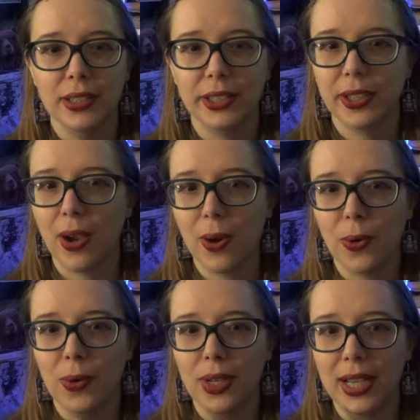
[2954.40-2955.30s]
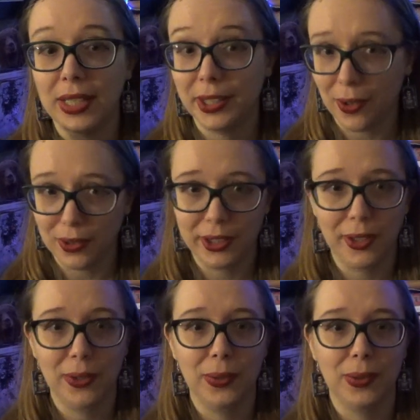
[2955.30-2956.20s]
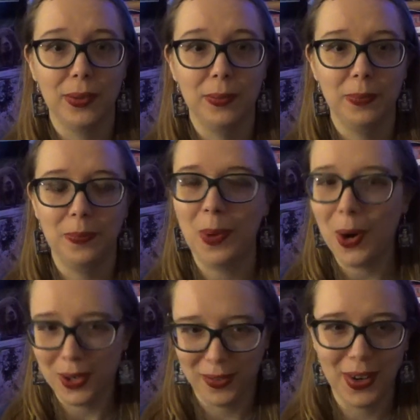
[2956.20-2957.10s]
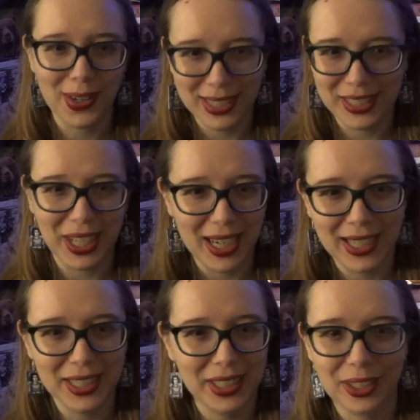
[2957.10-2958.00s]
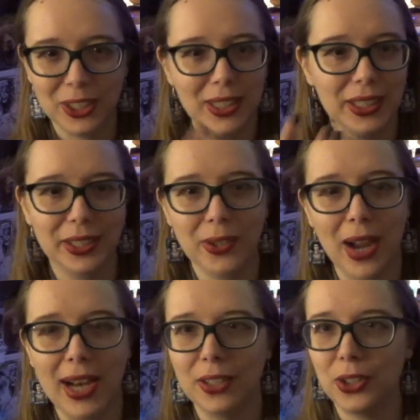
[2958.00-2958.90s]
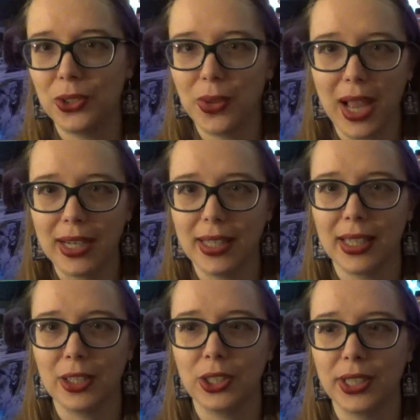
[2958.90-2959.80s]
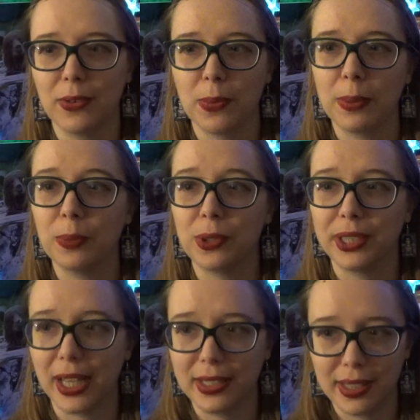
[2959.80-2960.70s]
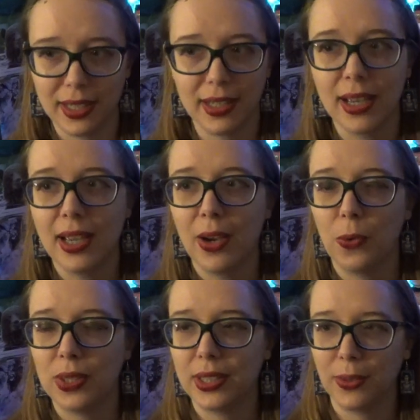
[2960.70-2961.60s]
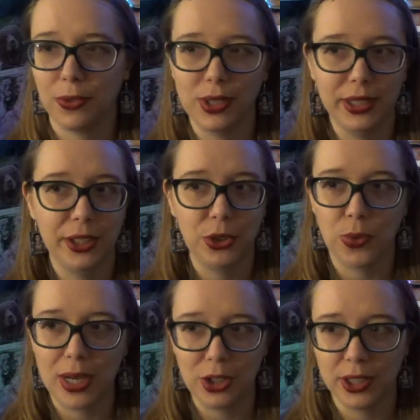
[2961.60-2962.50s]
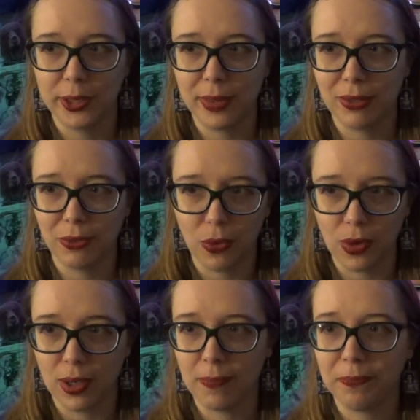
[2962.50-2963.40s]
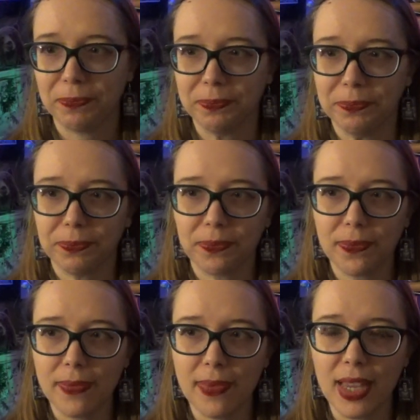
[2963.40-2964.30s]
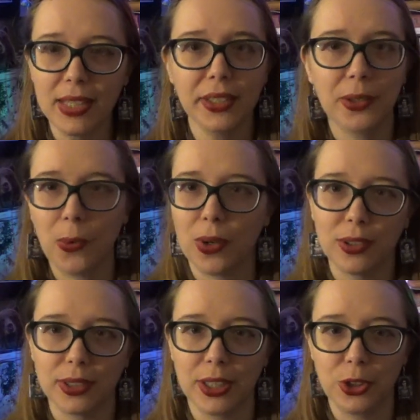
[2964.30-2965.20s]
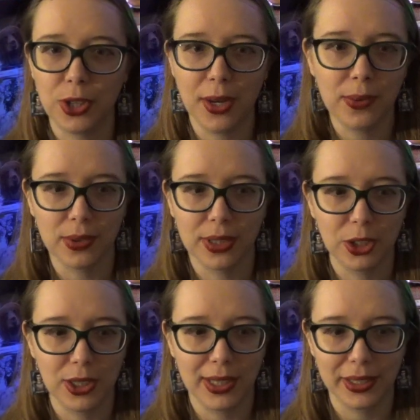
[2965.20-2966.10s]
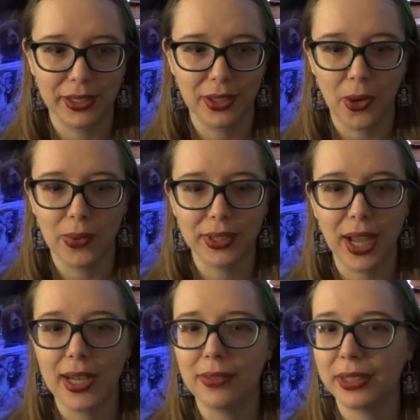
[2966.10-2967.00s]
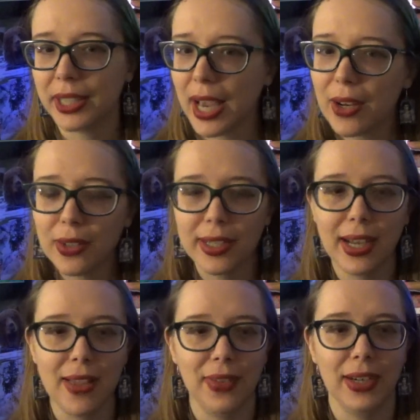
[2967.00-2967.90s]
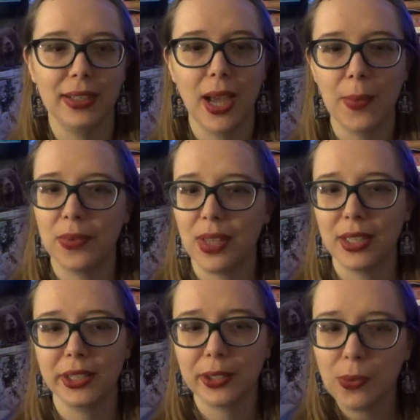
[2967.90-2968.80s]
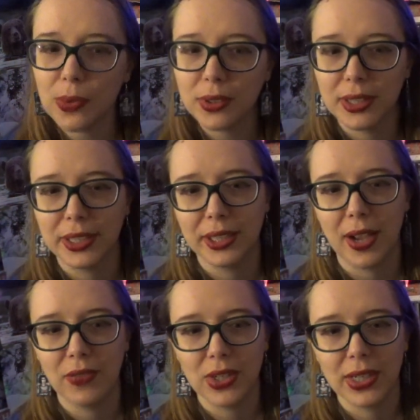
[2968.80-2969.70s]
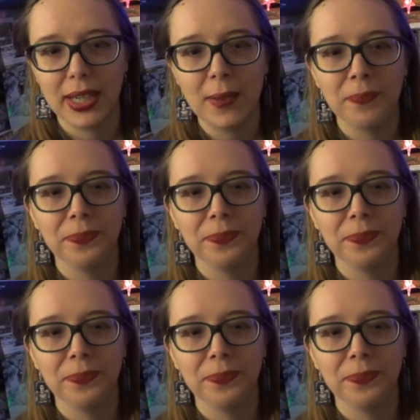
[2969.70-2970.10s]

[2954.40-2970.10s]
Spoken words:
so it's also part of her anxiety is like she doesn't know how to do anything. She's never been presented with different situations before. So the world in general that she doesn't know is kind of scary. And then on top of that, school is not very